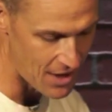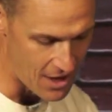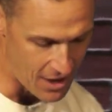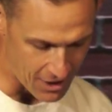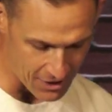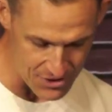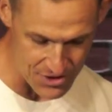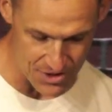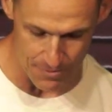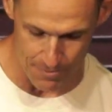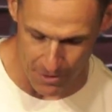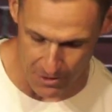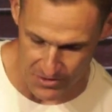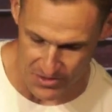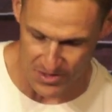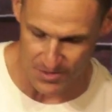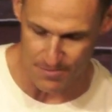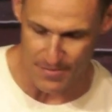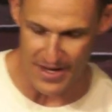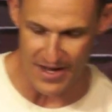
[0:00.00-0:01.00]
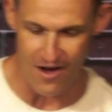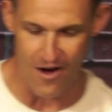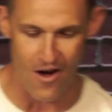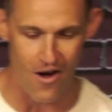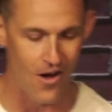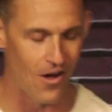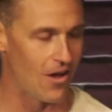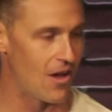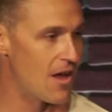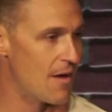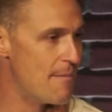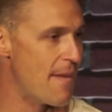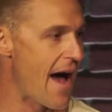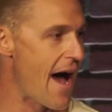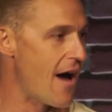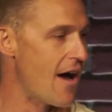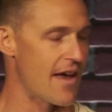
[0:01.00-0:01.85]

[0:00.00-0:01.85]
are supposed to be all about.